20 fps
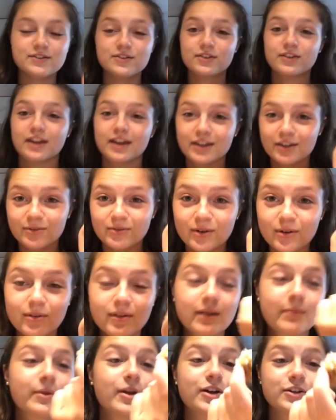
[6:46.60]
so that you know that
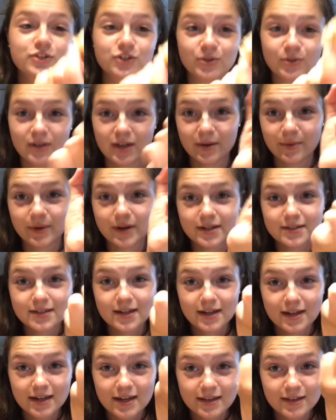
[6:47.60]
I'm not joking when I
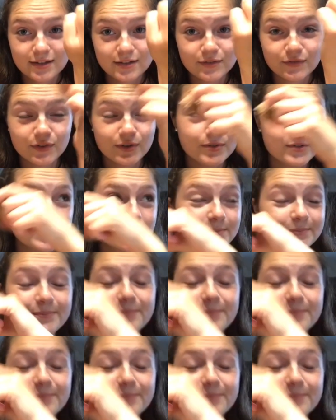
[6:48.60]
say eat these frozen.